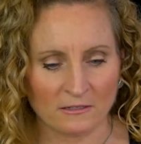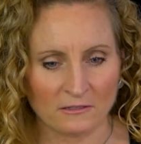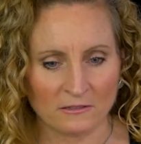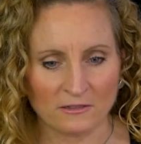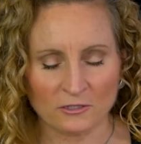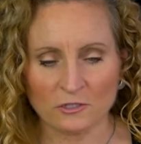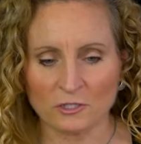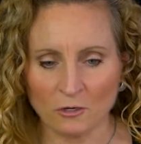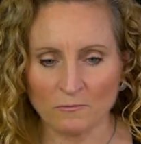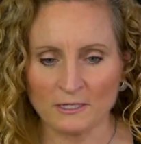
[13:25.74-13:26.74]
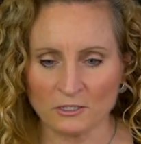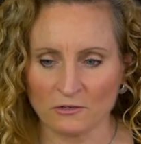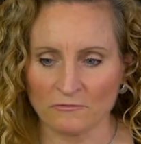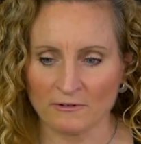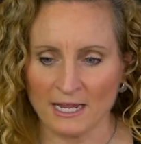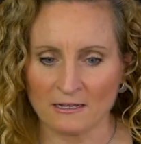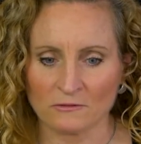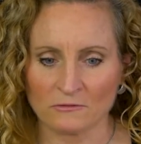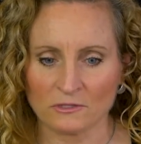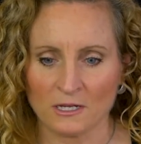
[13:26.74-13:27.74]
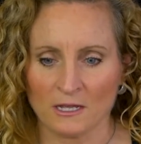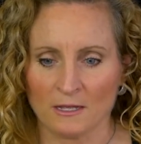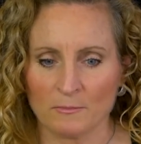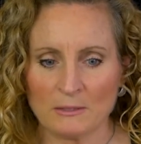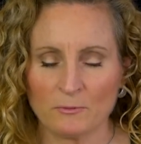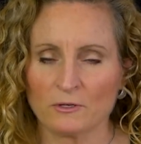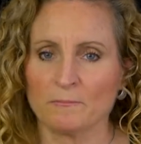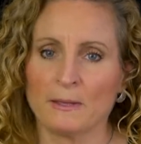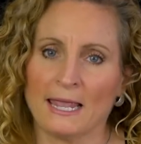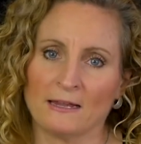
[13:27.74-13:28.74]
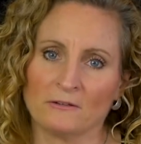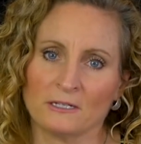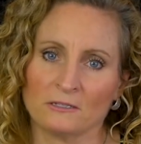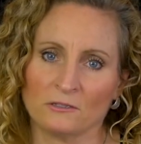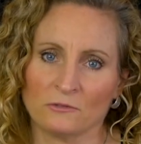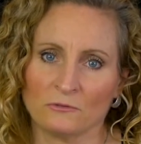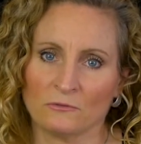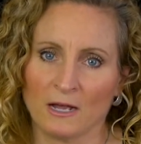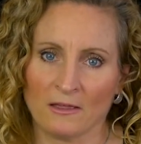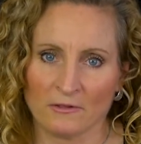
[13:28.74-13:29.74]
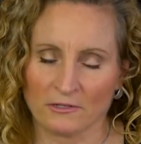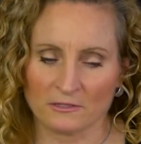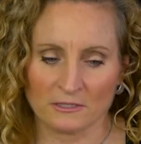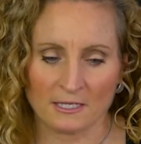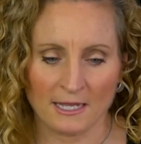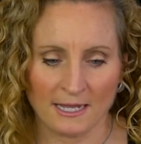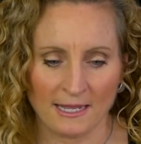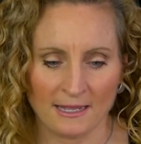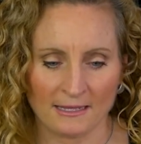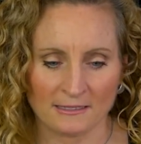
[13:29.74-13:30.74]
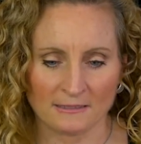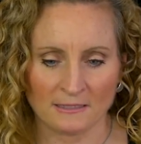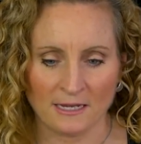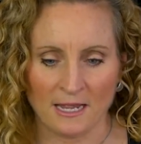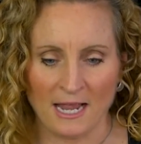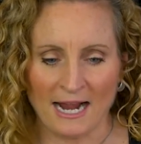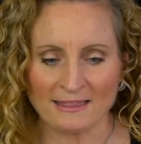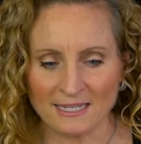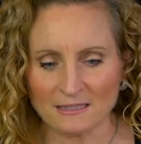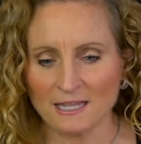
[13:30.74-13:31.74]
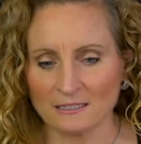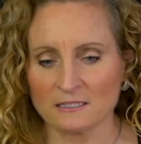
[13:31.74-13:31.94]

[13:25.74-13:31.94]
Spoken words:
there's so much around people comparing to others, and I think